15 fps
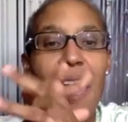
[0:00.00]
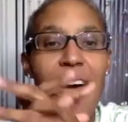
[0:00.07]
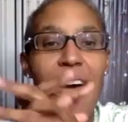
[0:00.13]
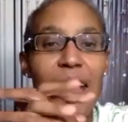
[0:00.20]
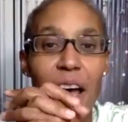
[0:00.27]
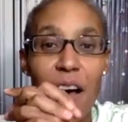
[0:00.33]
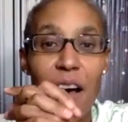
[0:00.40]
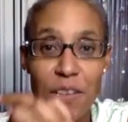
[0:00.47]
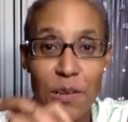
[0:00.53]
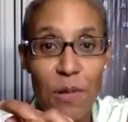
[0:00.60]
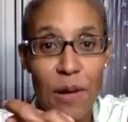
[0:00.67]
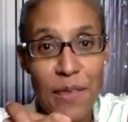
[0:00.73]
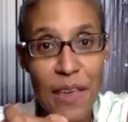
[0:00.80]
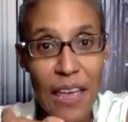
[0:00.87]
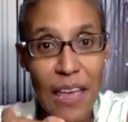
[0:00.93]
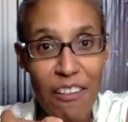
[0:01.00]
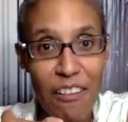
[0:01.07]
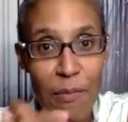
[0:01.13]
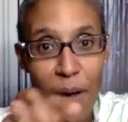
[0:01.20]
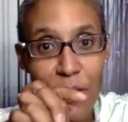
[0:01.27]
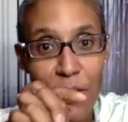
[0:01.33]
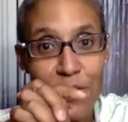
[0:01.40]
And I also want to thank
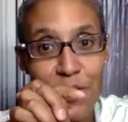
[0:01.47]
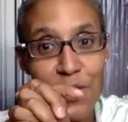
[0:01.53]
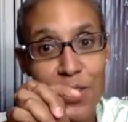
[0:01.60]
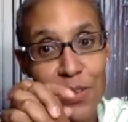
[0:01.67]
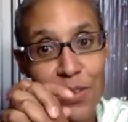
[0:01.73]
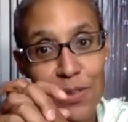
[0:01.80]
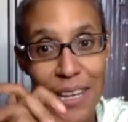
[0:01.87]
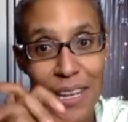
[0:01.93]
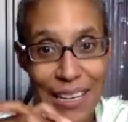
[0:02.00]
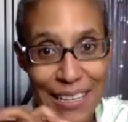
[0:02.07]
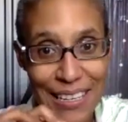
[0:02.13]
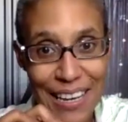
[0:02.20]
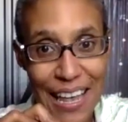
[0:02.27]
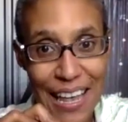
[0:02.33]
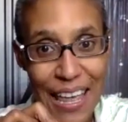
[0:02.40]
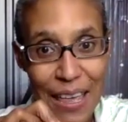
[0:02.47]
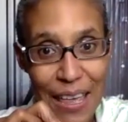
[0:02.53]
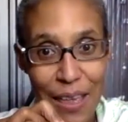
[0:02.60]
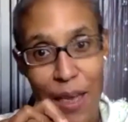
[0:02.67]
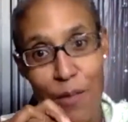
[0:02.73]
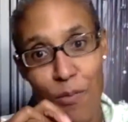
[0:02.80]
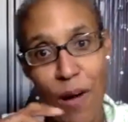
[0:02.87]
everybody who tuned in
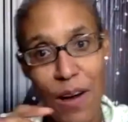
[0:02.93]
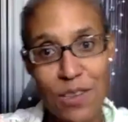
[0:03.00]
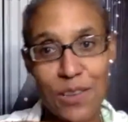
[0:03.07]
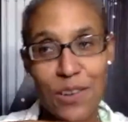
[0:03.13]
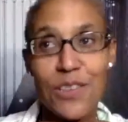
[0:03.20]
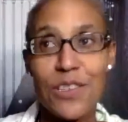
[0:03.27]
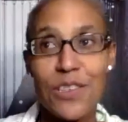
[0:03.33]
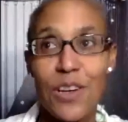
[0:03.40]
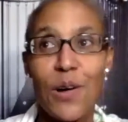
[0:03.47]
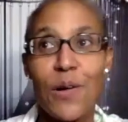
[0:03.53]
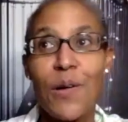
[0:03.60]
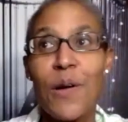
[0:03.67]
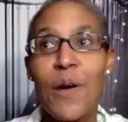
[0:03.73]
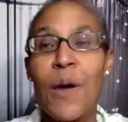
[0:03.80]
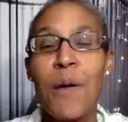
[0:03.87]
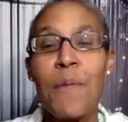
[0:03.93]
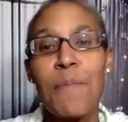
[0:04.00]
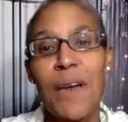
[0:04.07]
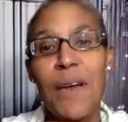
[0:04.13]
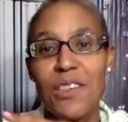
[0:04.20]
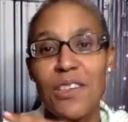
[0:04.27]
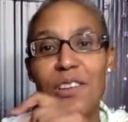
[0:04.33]
today and watched our show.
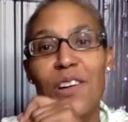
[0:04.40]
Make sure